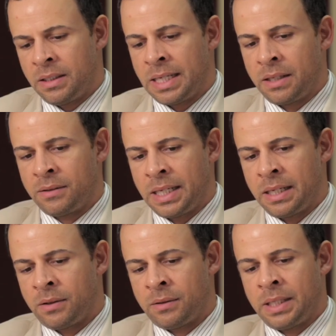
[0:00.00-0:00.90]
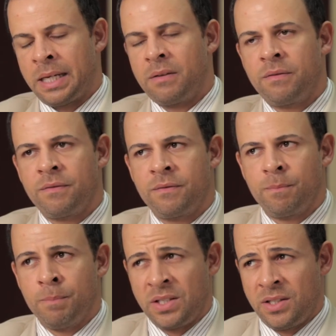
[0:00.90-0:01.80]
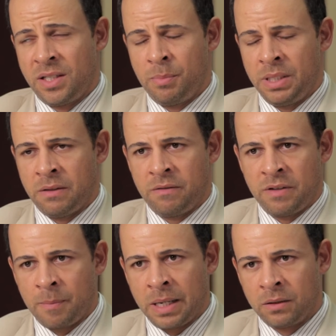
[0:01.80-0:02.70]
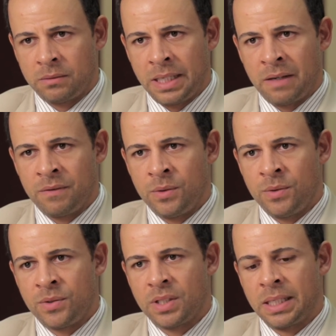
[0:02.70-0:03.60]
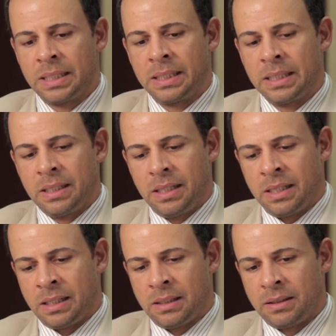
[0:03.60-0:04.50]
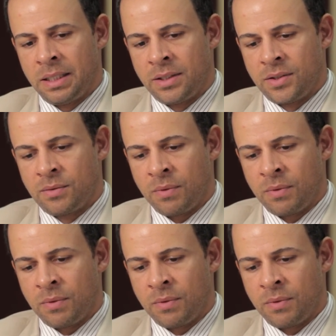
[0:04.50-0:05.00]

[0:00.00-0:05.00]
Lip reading: the downtown at Mississippi and Fairmount Avenues. It's